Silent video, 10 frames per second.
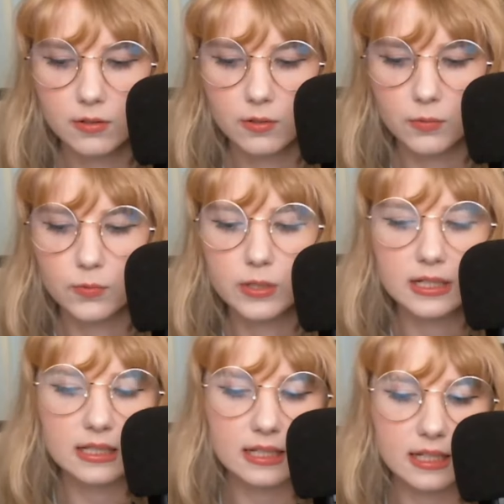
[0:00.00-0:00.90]

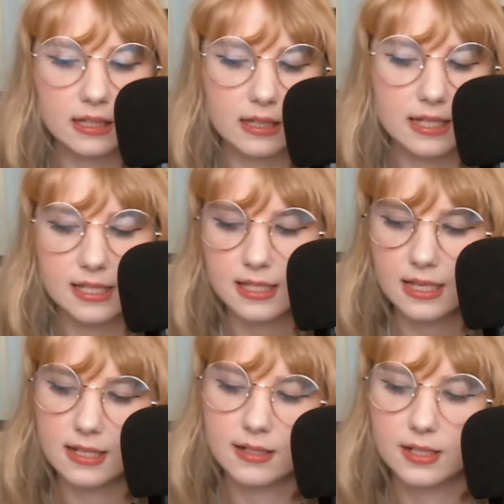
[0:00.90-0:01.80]
really
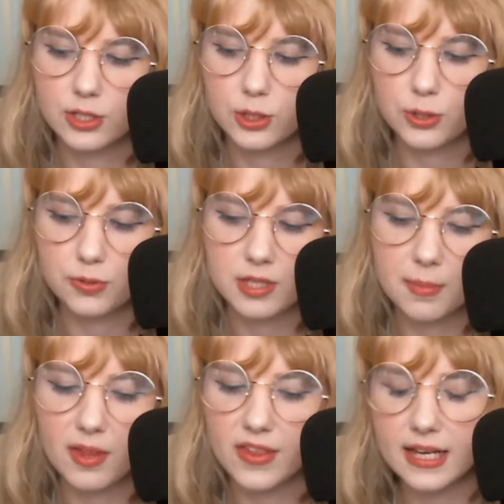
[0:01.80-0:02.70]
listen to some
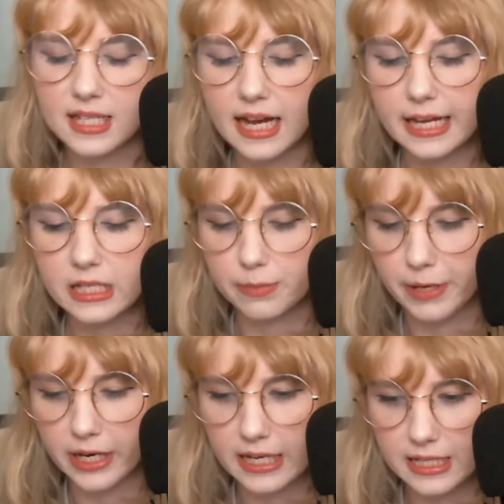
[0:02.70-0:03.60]
of the things I
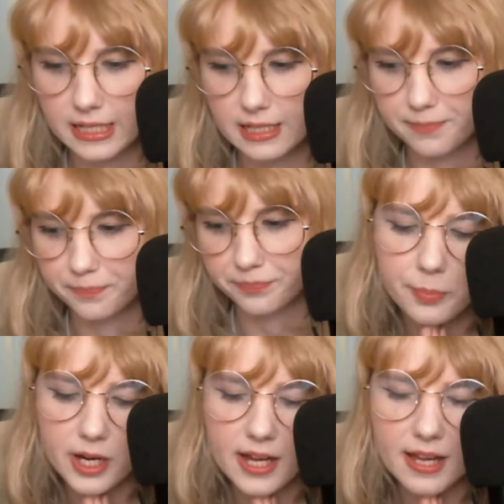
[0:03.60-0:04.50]
experience.
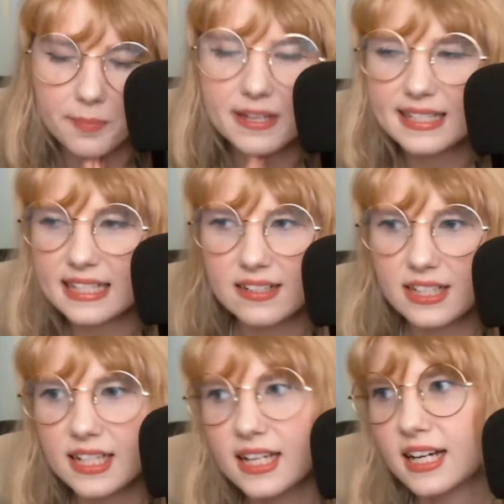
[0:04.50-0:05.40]
But
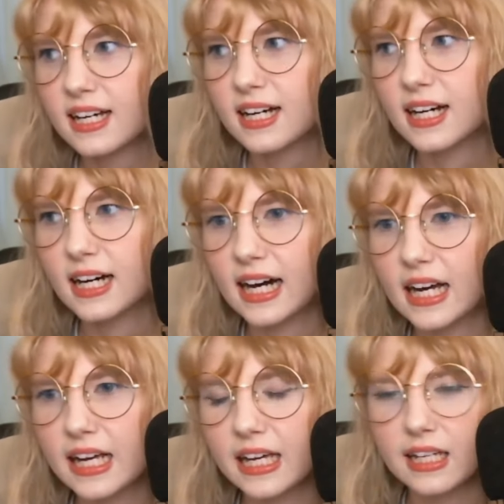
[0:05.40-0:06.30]
basically,
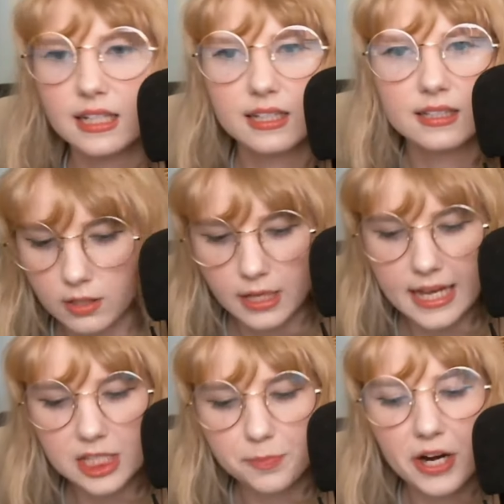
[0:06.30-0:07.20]
I
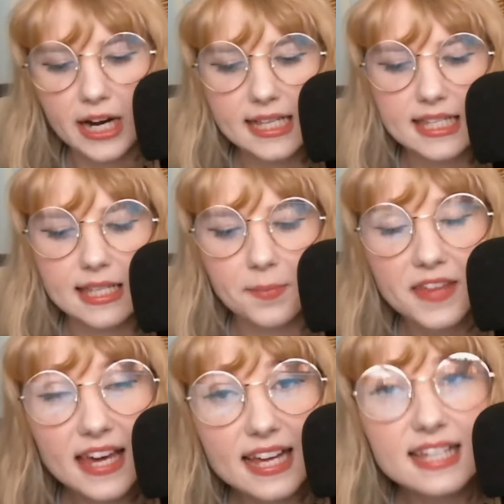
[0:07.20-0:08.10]
experienced some
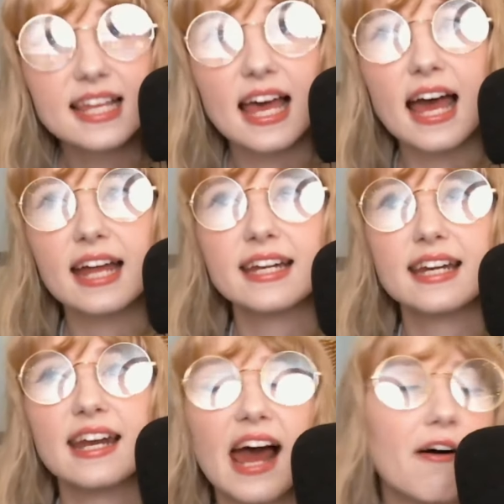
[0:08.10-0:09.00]
things, and
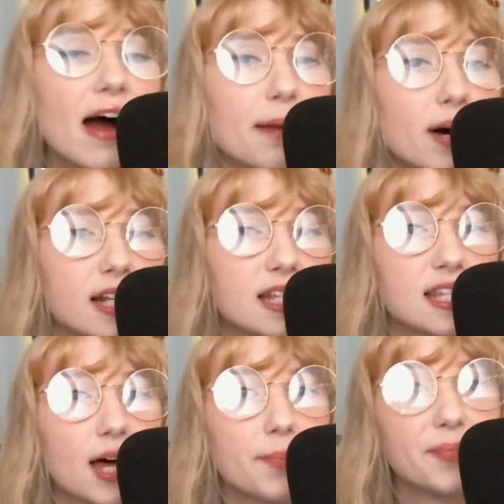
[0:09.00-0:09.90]
now I'm on
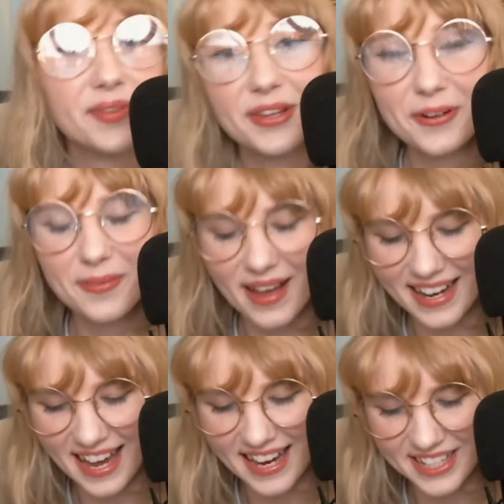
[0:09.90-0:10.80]
some new
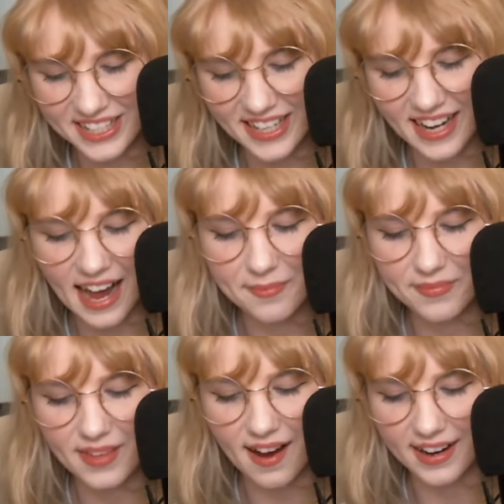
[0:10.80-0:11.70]
medication.
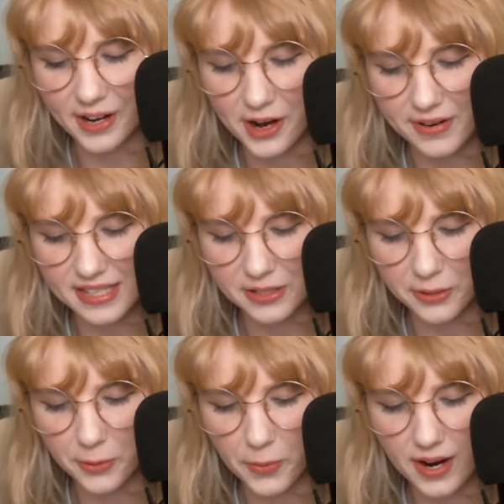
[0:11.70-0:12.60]
I'm not going to go
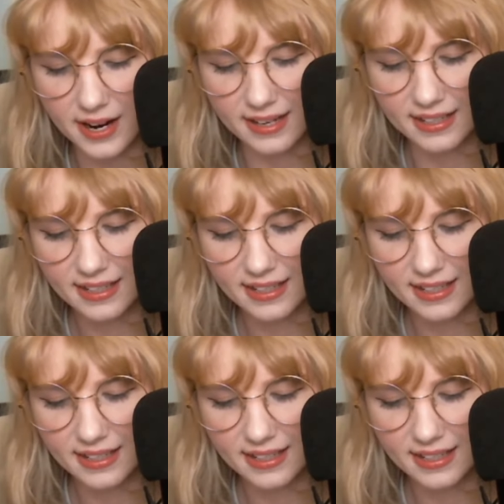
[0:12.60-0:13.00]
into what